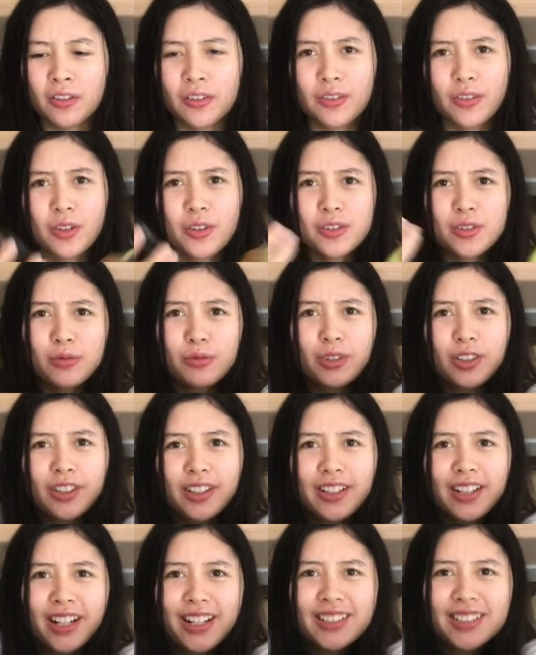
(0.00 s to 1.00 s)
Those are
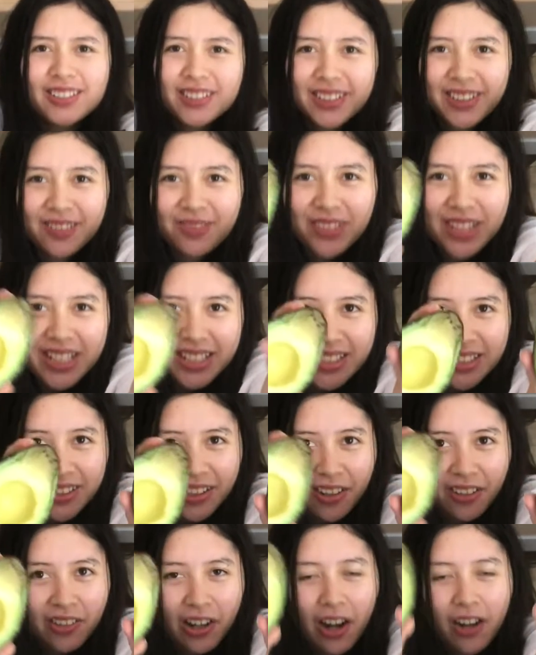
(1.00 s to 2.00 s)
really nice looking pieces
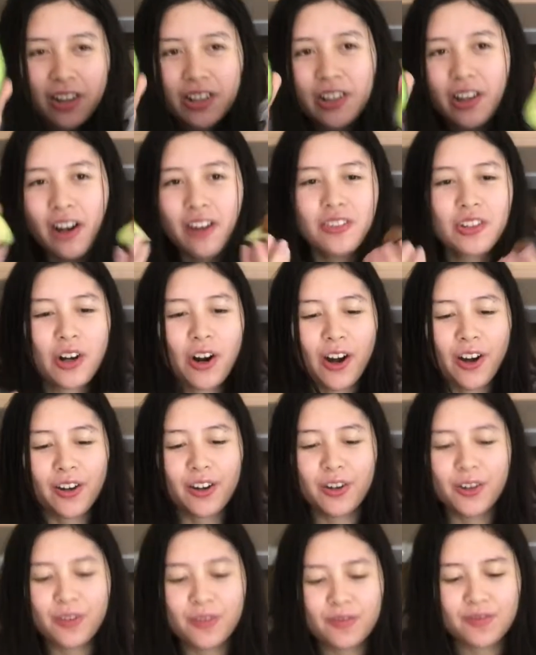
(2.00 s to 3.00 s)
of
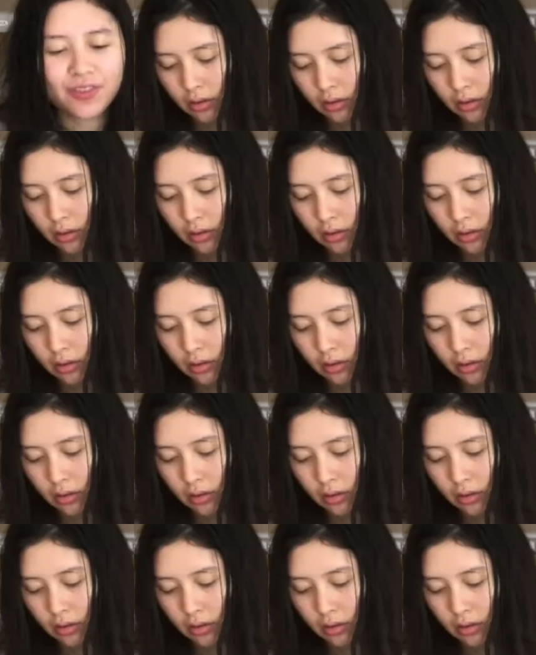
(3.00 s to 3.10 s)
avocado.